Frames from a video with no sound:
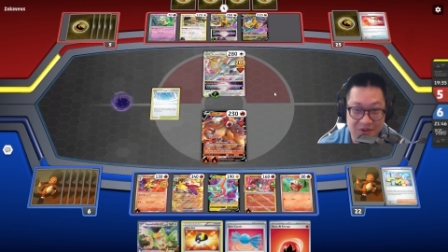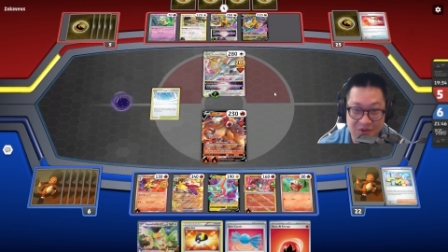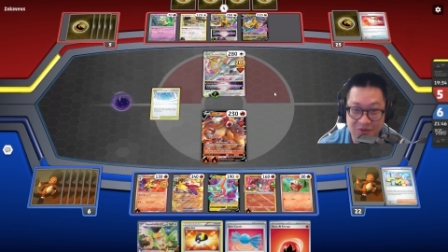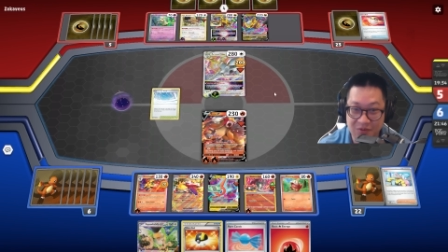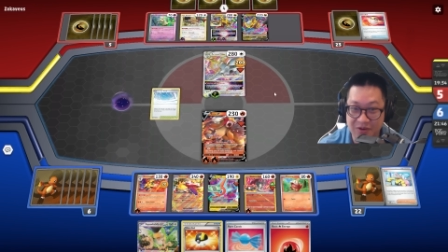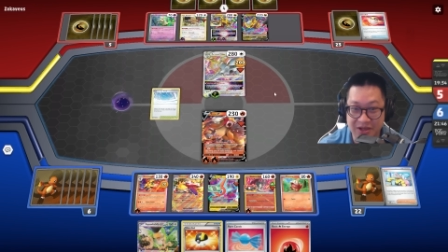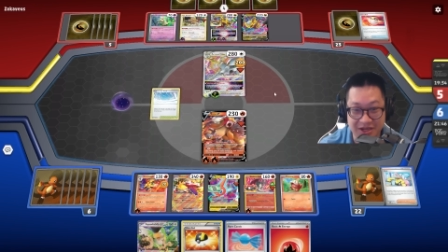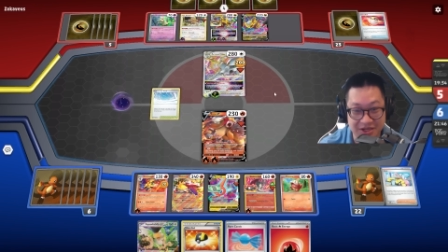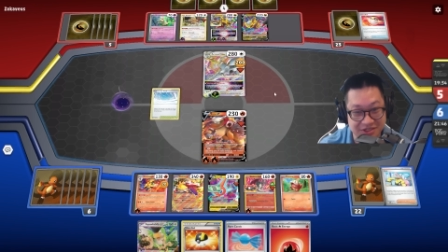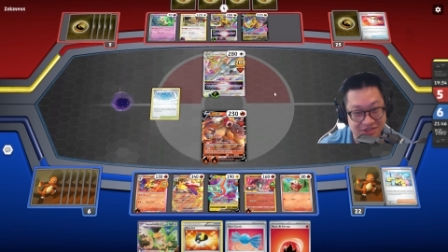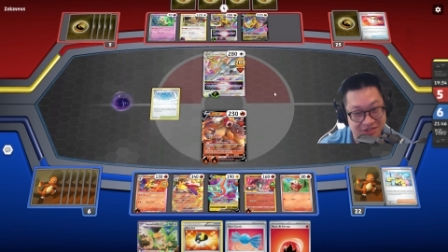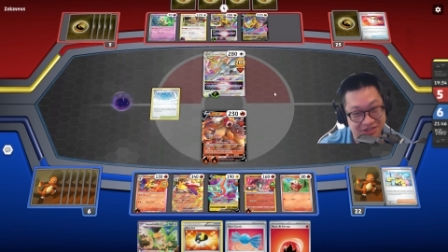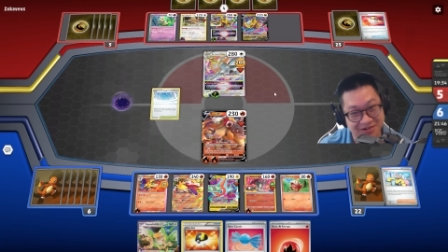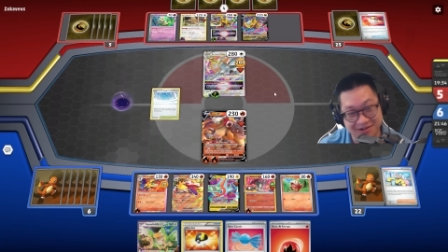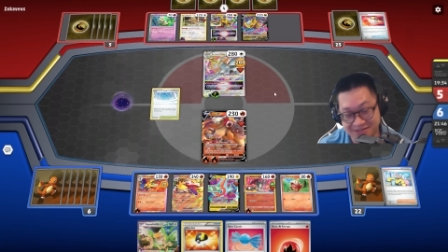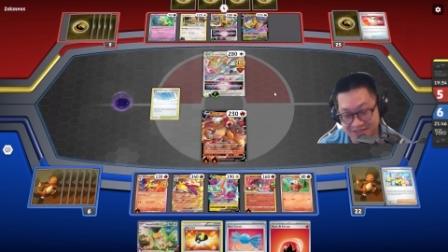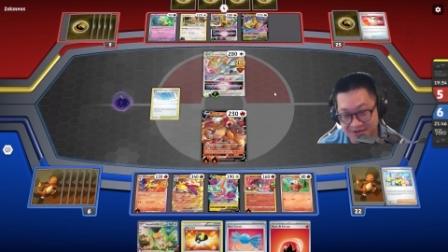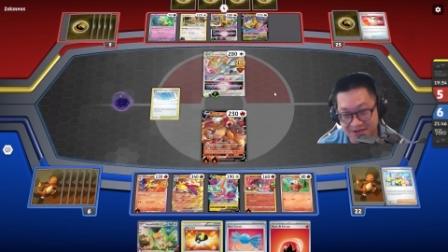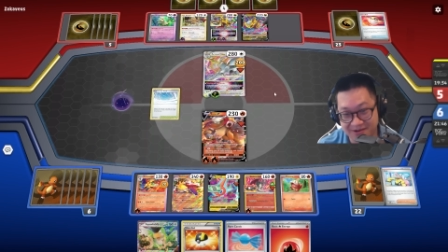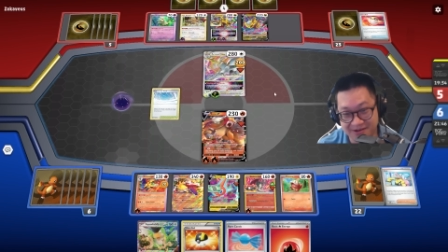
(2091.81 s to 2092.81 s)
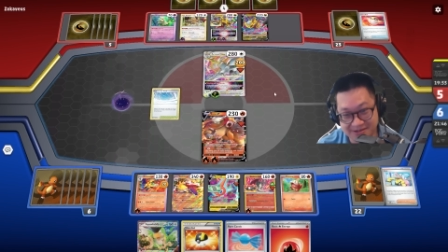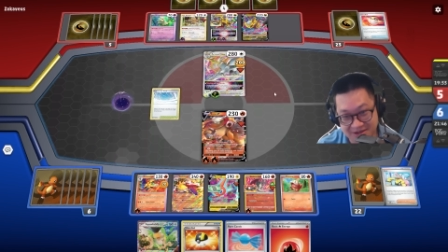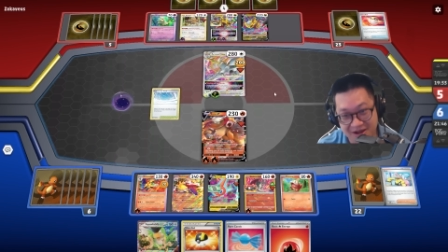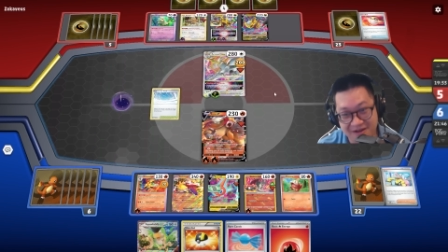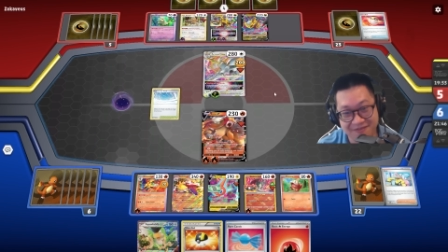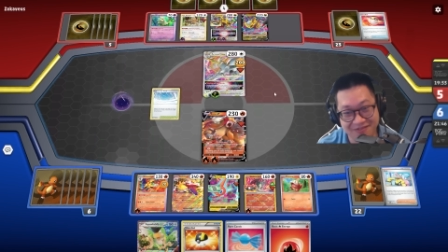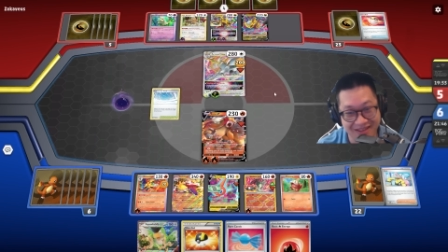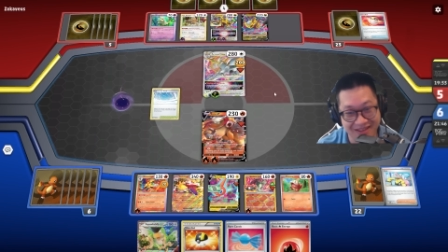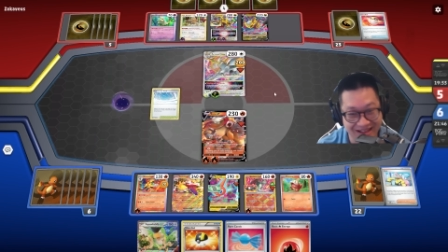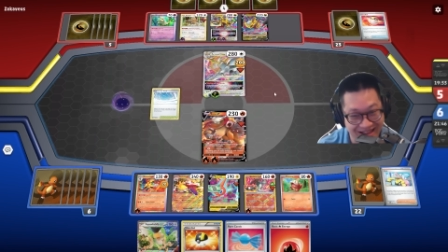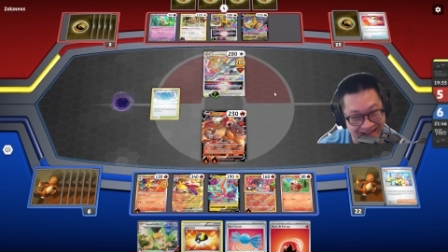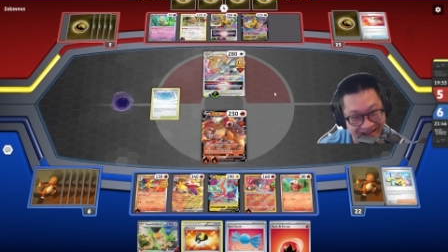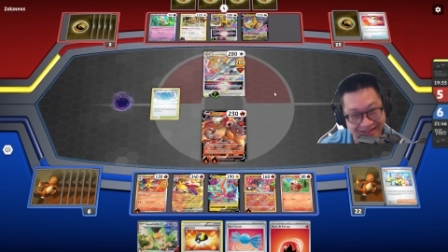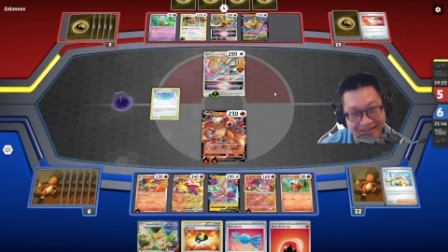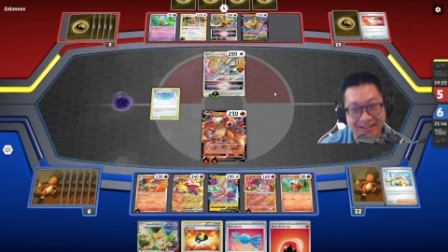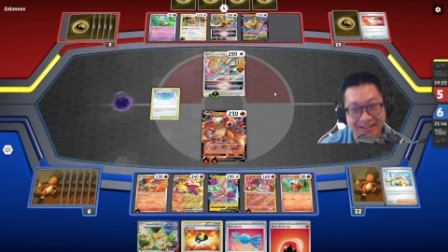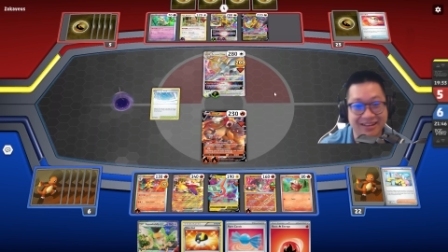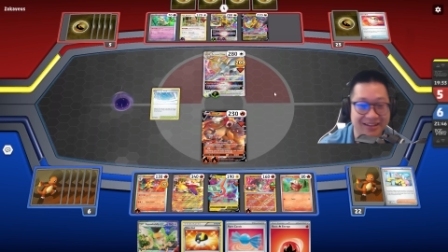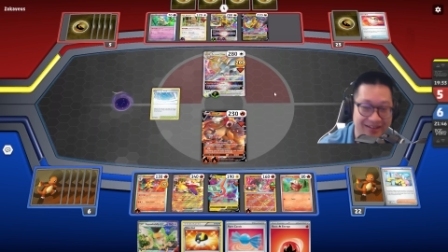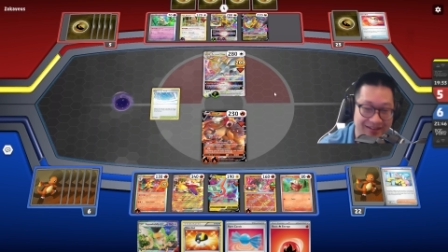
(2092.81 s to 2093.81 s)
Radiant Charizard is offline.